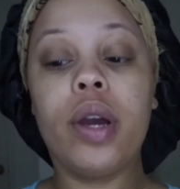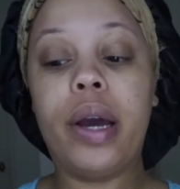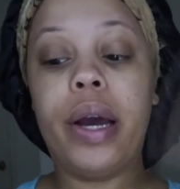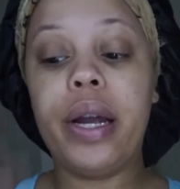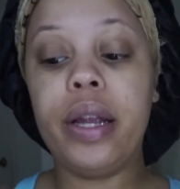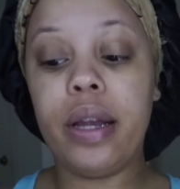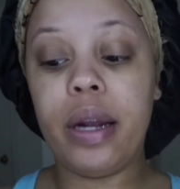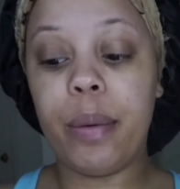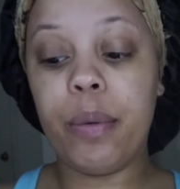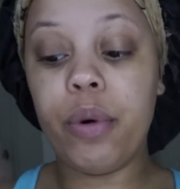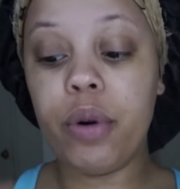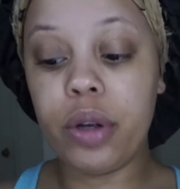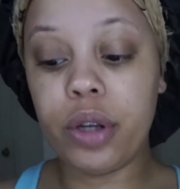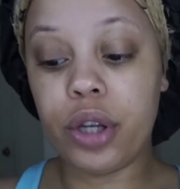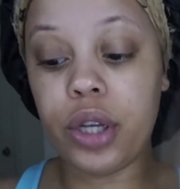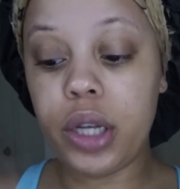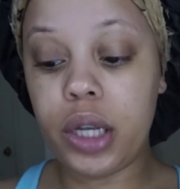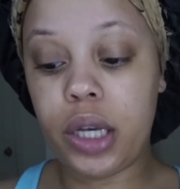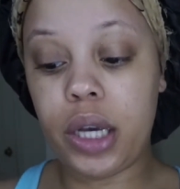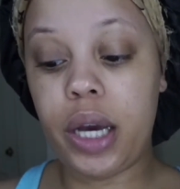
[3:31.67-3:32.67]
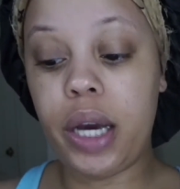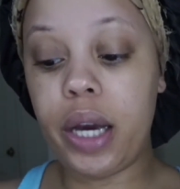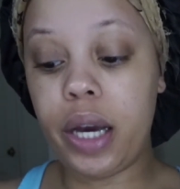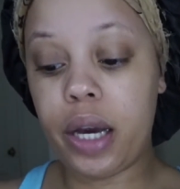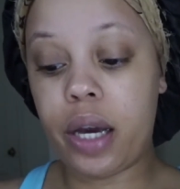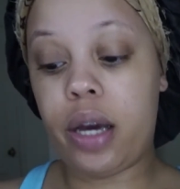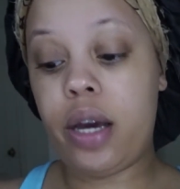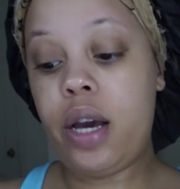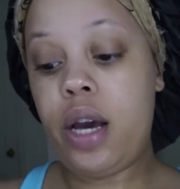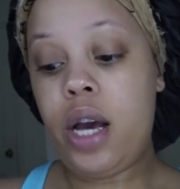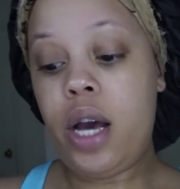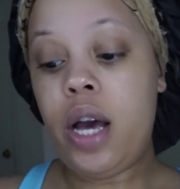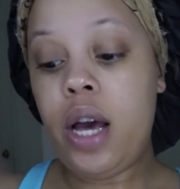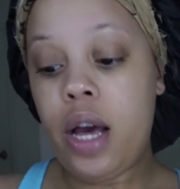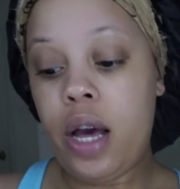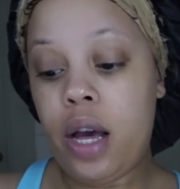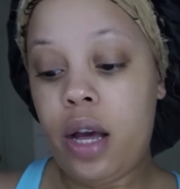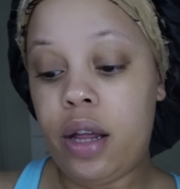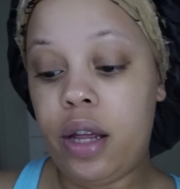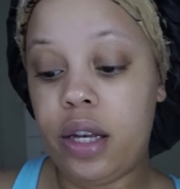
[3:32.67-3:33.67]
And then I'm going to take
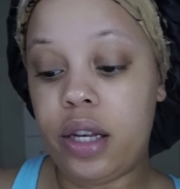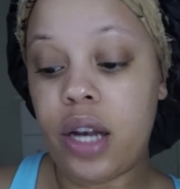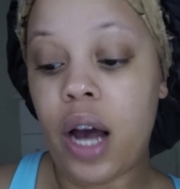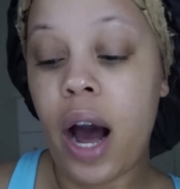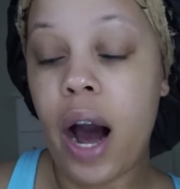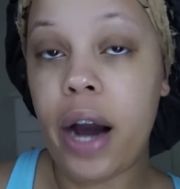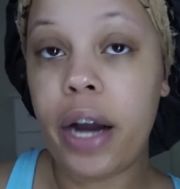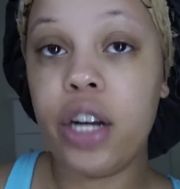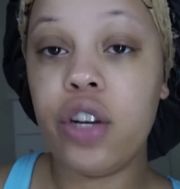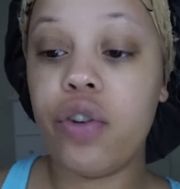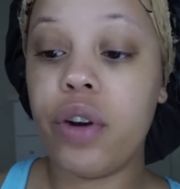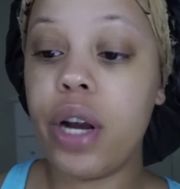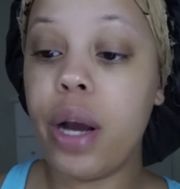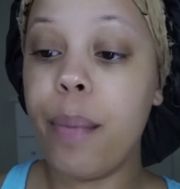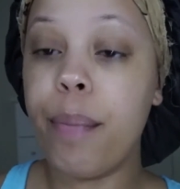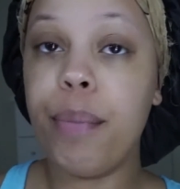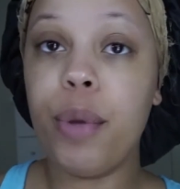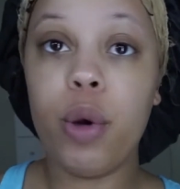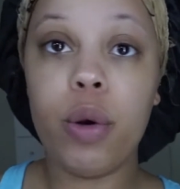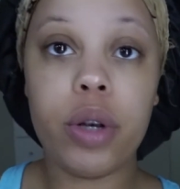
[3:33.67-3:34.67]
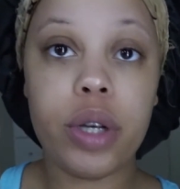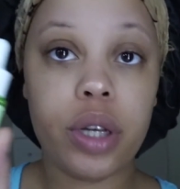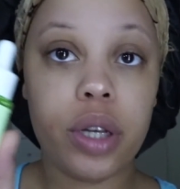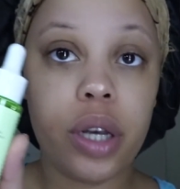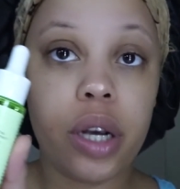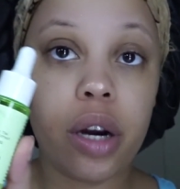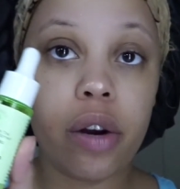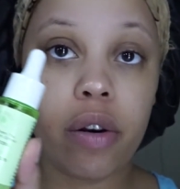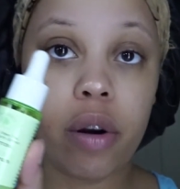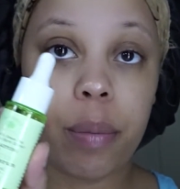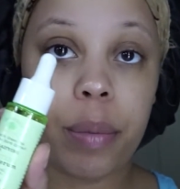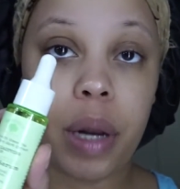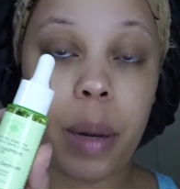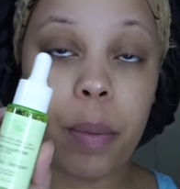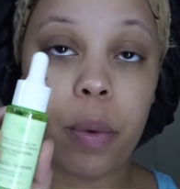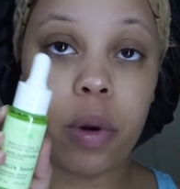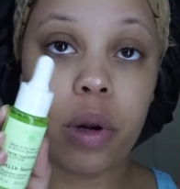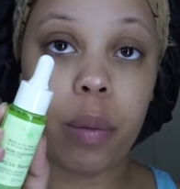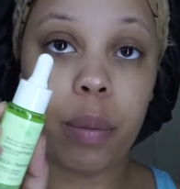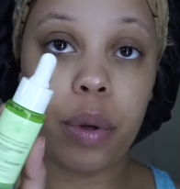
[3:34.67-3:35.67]
this Hydrate and Milk Serum and I'm
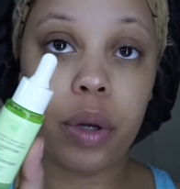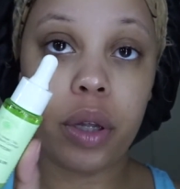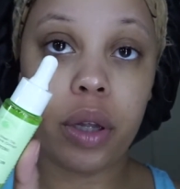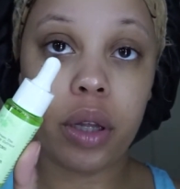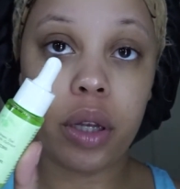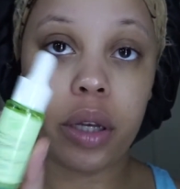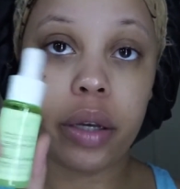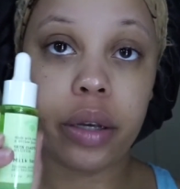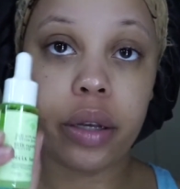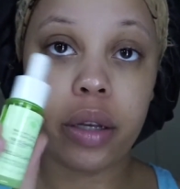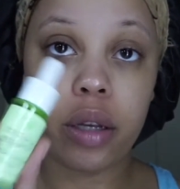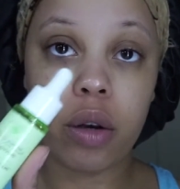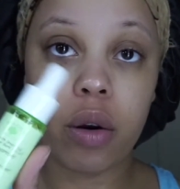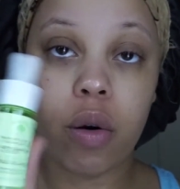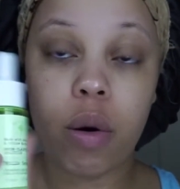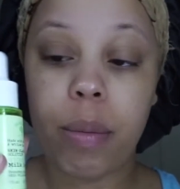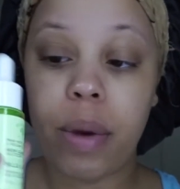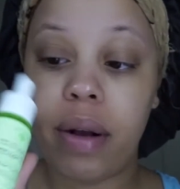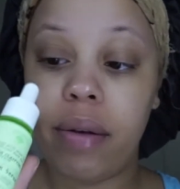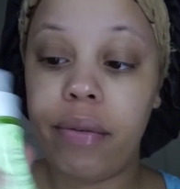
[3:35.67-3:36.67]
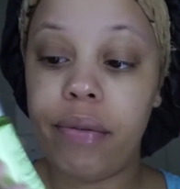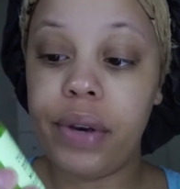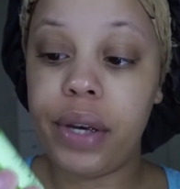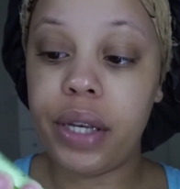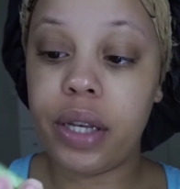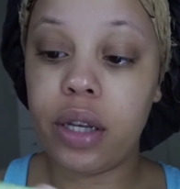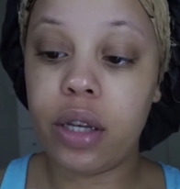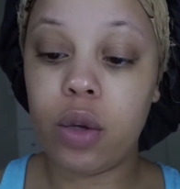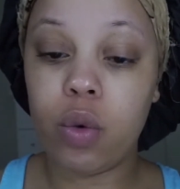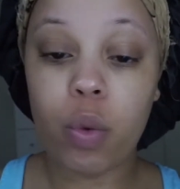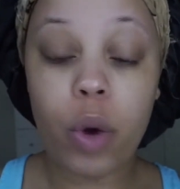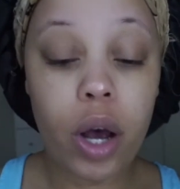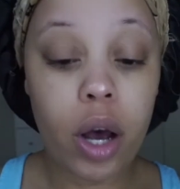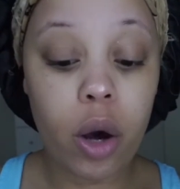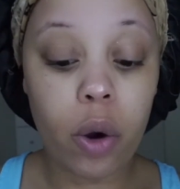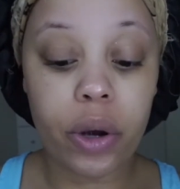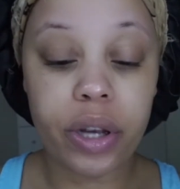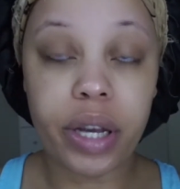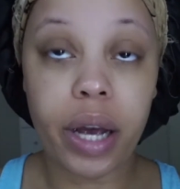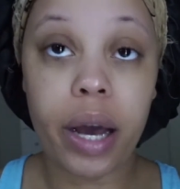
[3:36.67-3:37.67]
gonna put this on my face as
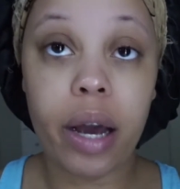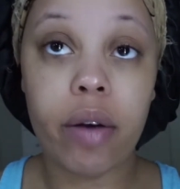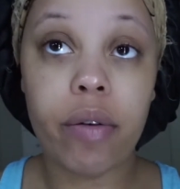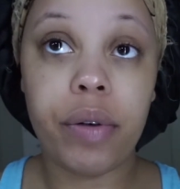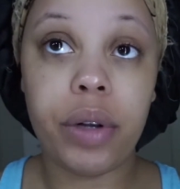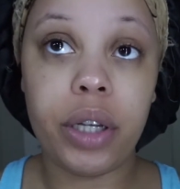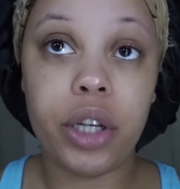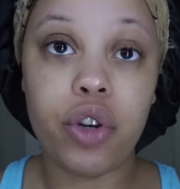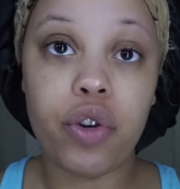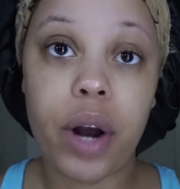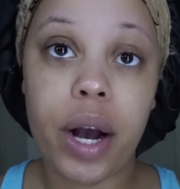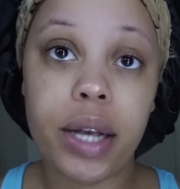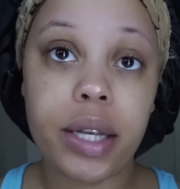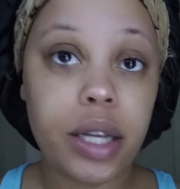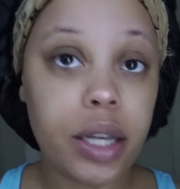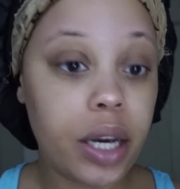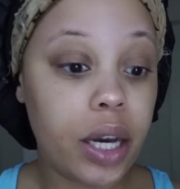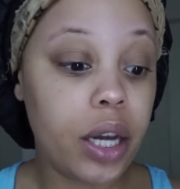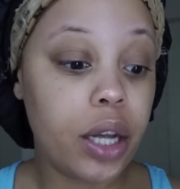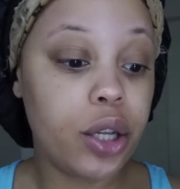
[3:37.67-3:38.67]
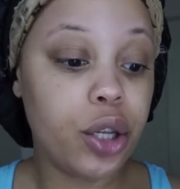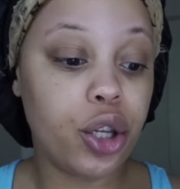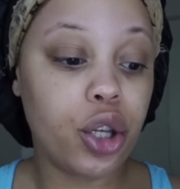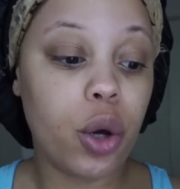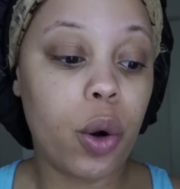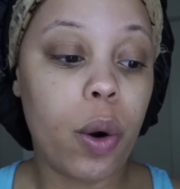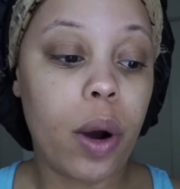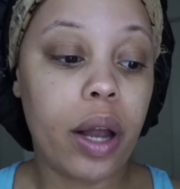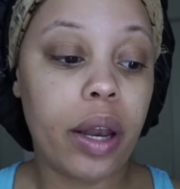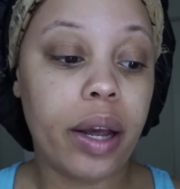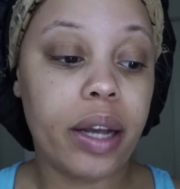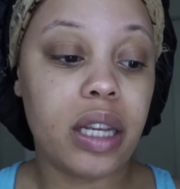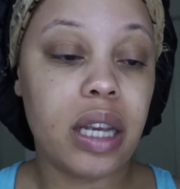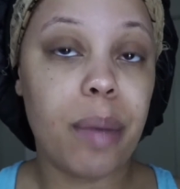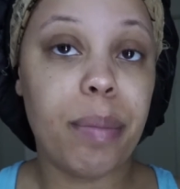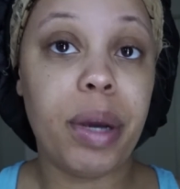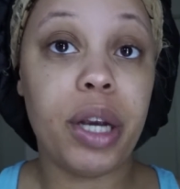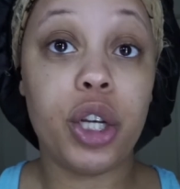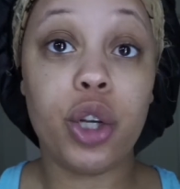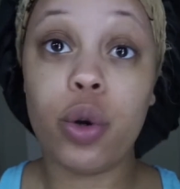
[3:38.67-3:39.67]
well because I have really dry skin. So I like to
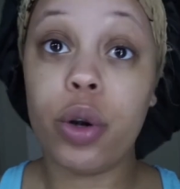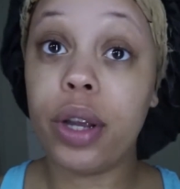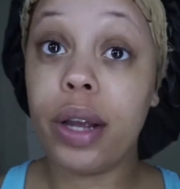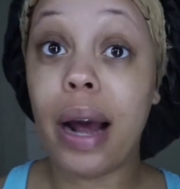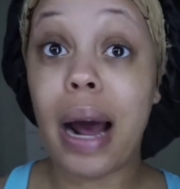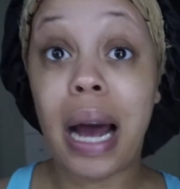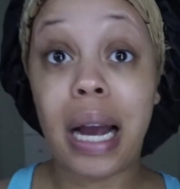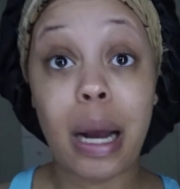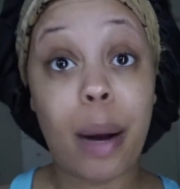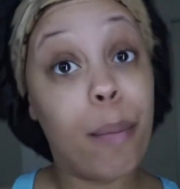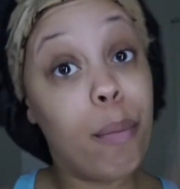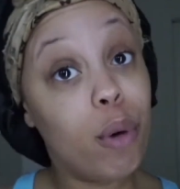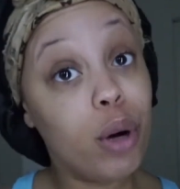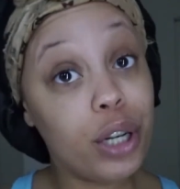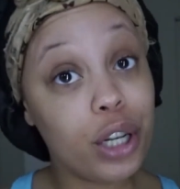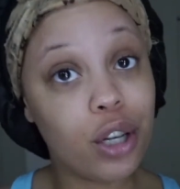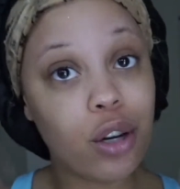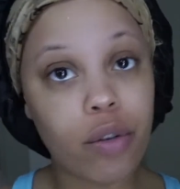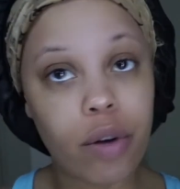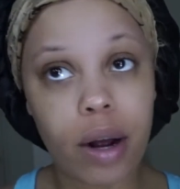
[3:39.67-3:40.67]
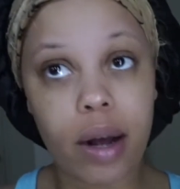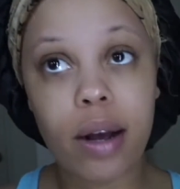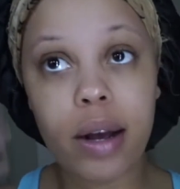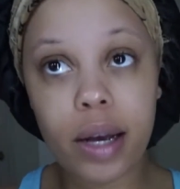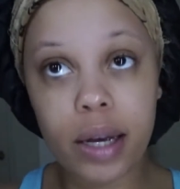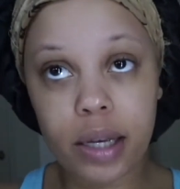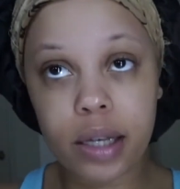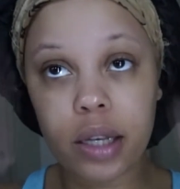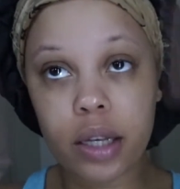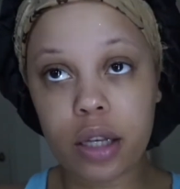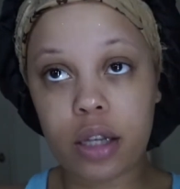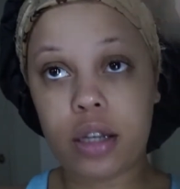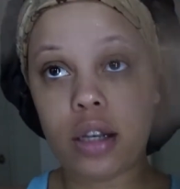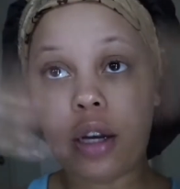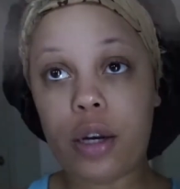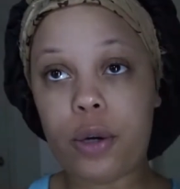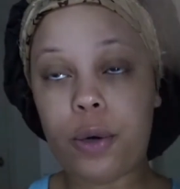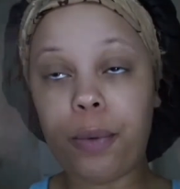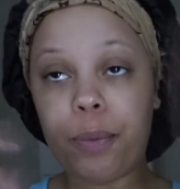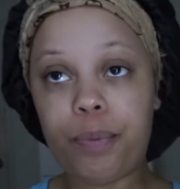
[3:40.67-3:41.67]
make sure that I am moisturized.
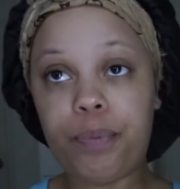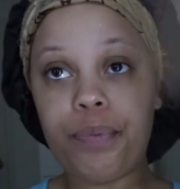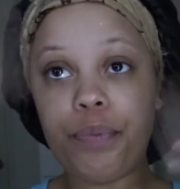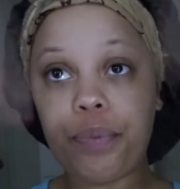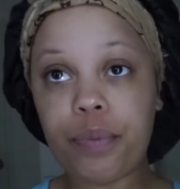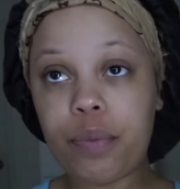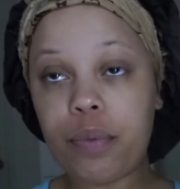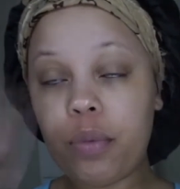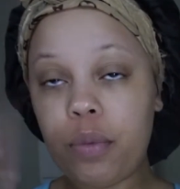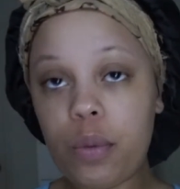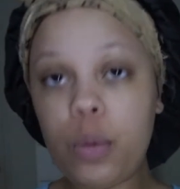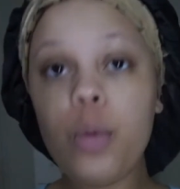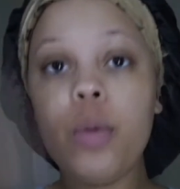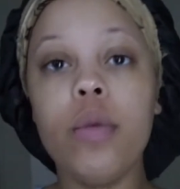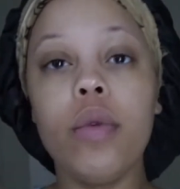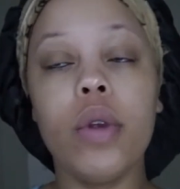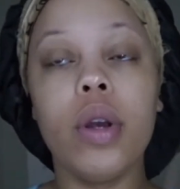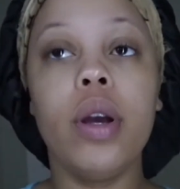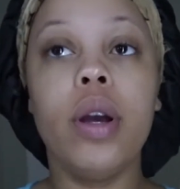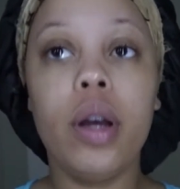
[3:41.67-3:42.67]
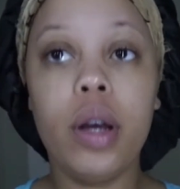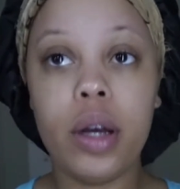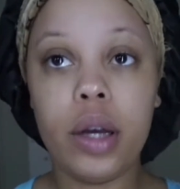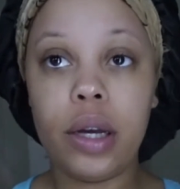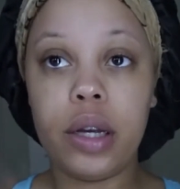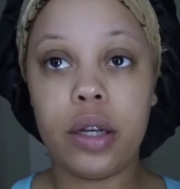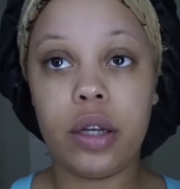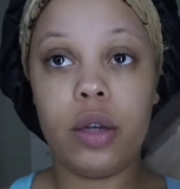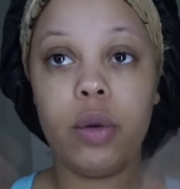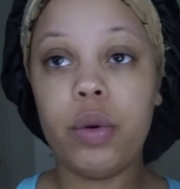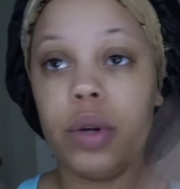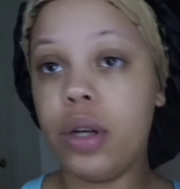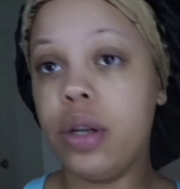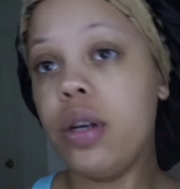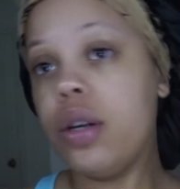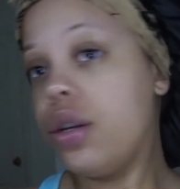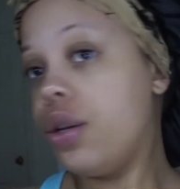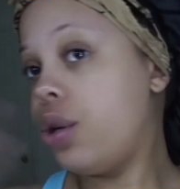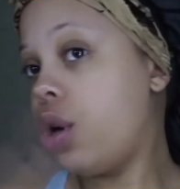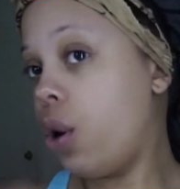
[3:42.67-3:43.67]
So as soon as
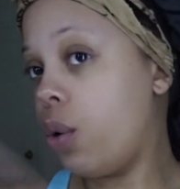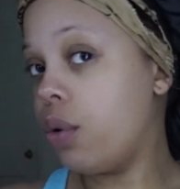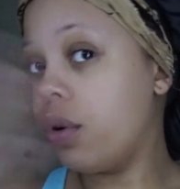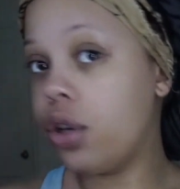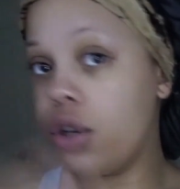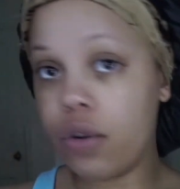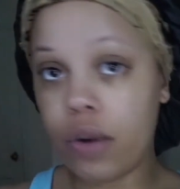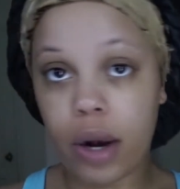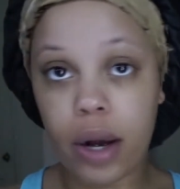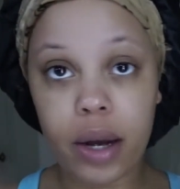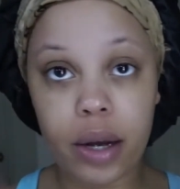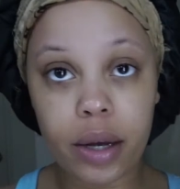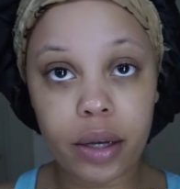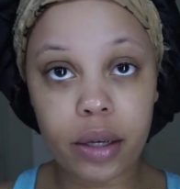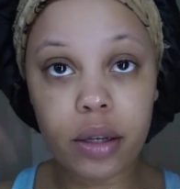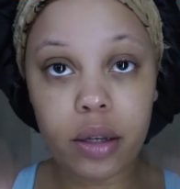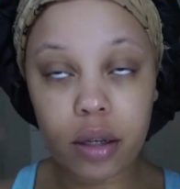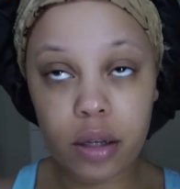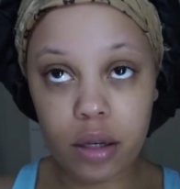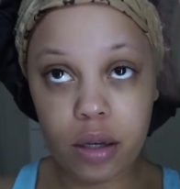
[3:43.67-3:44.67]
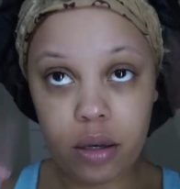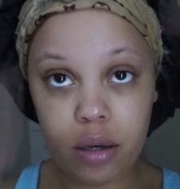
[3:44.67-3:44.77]
this toner dries.